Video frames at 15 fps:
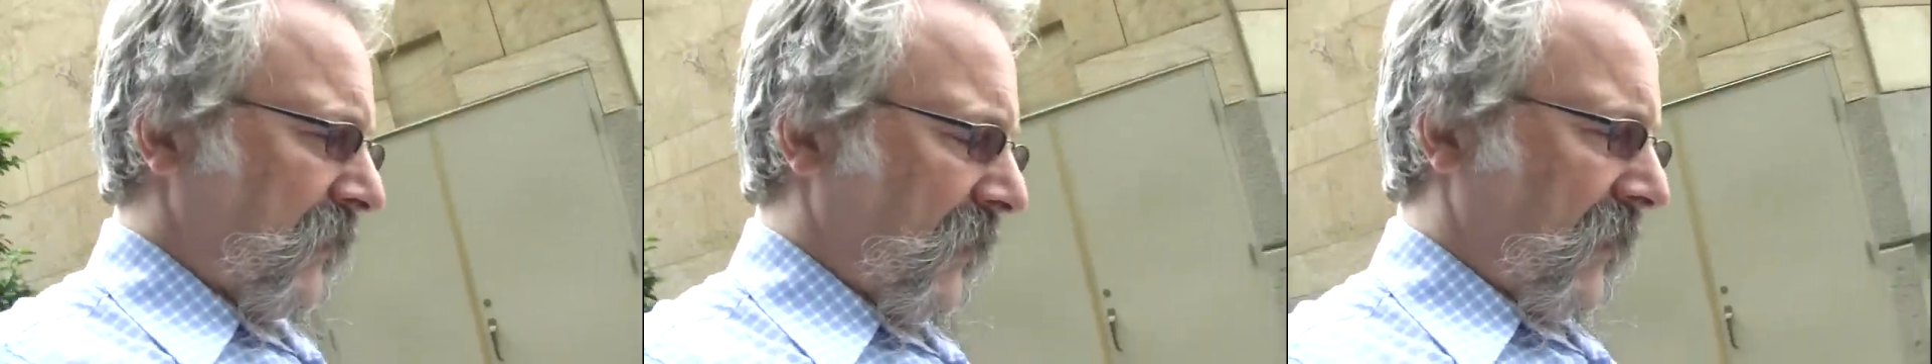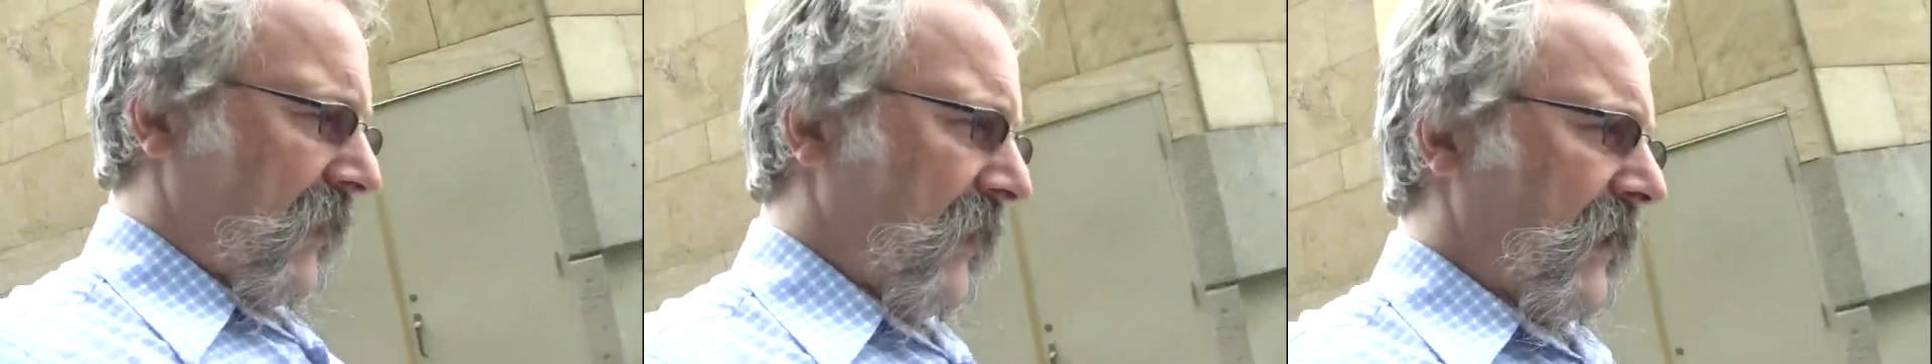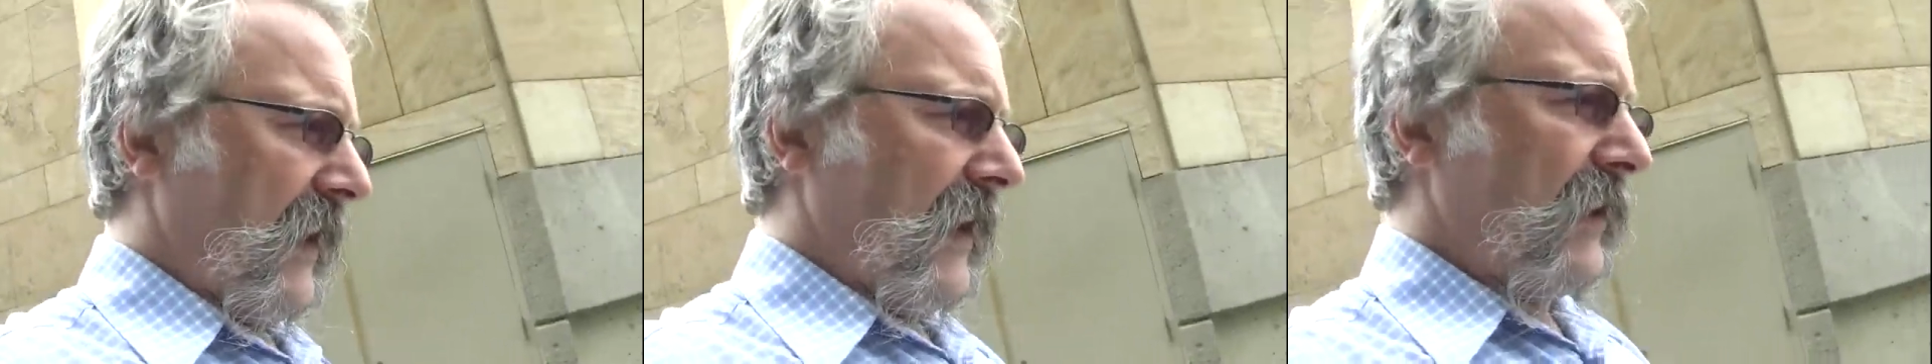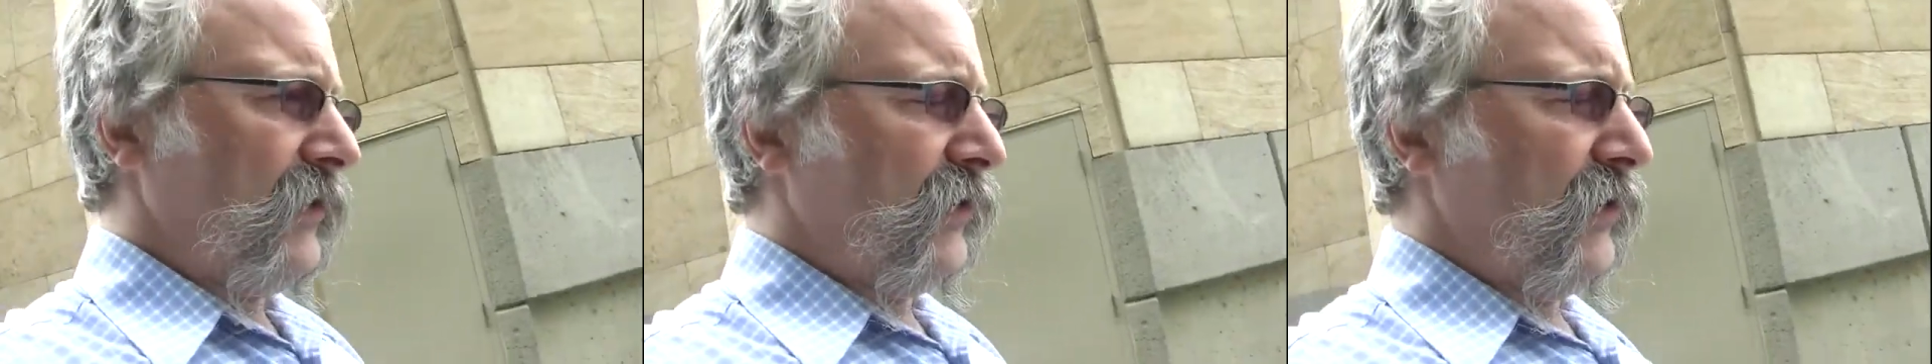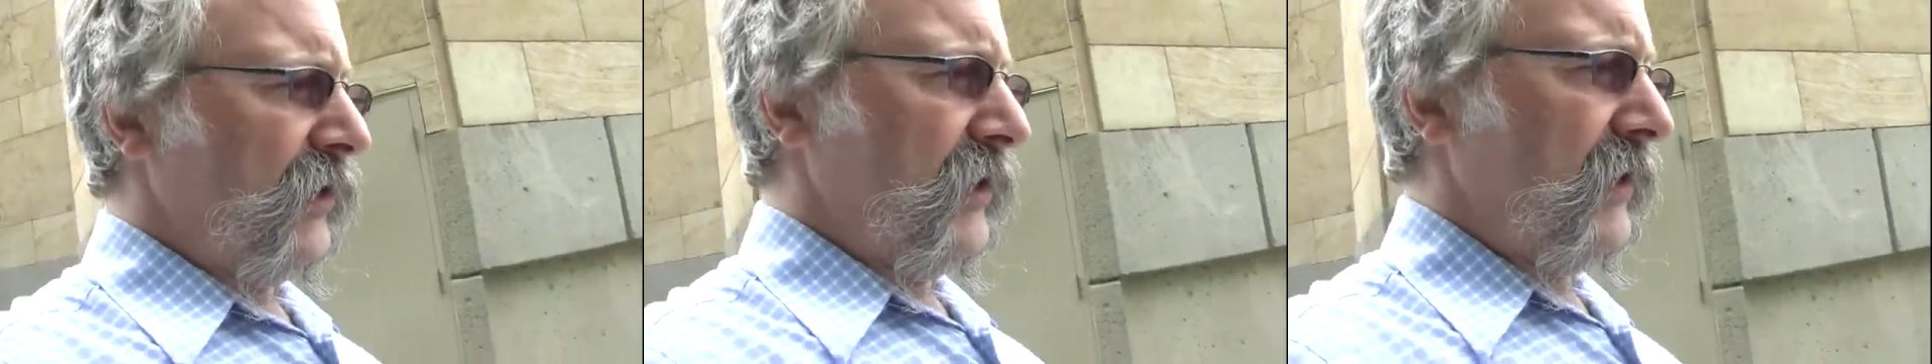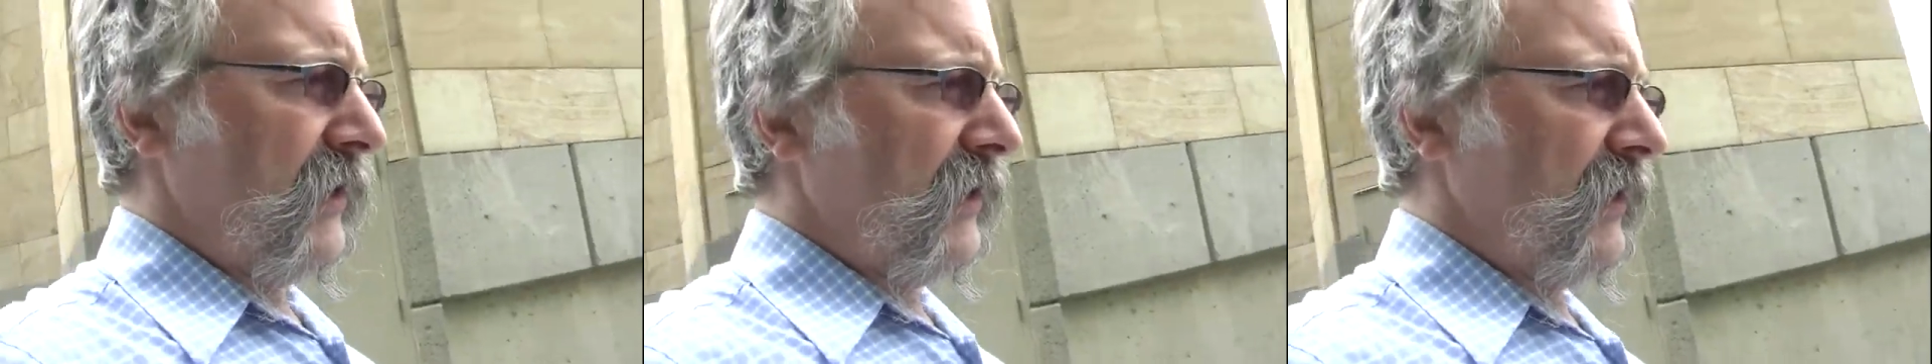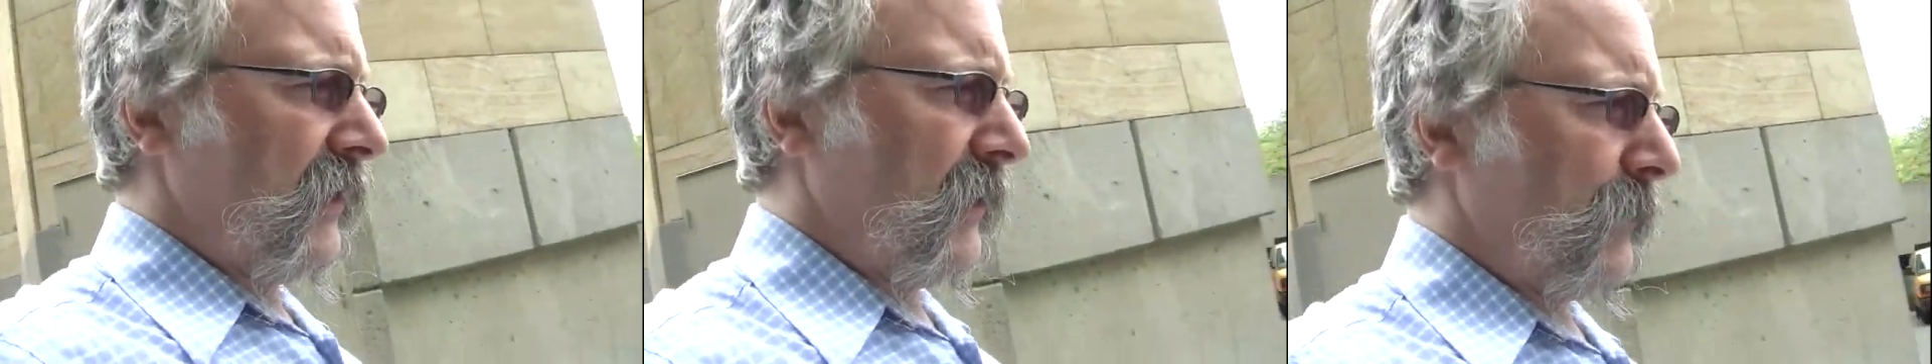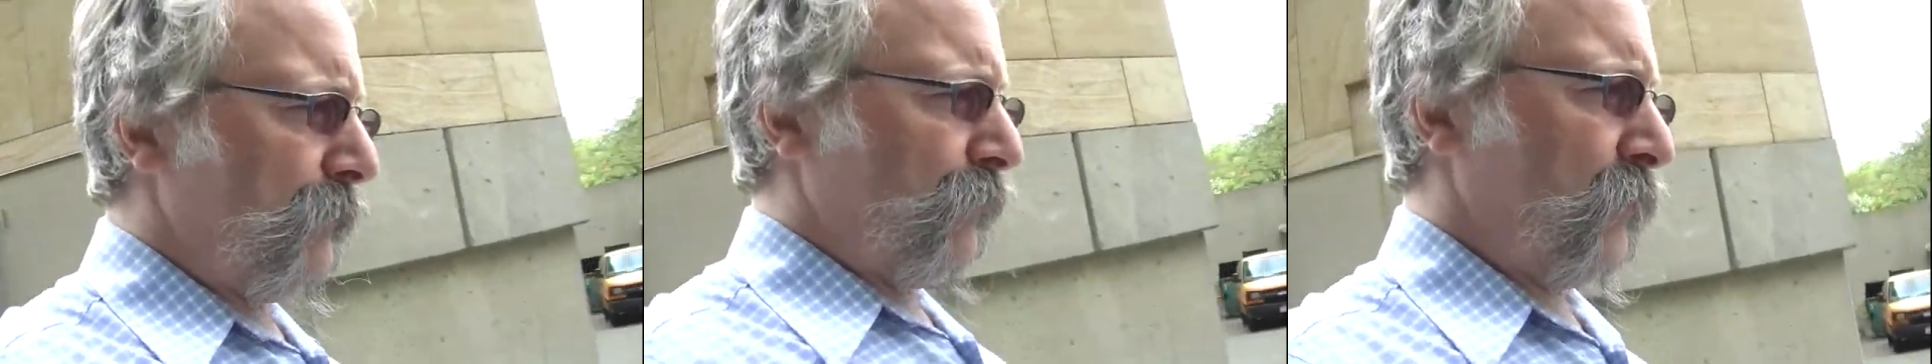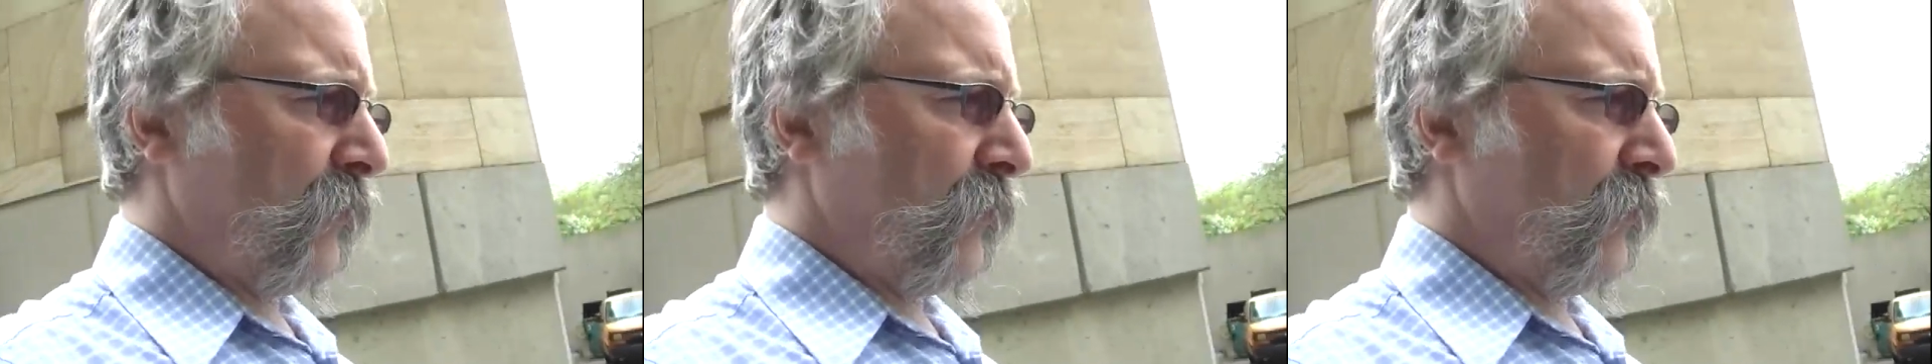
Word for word: uh, and the um,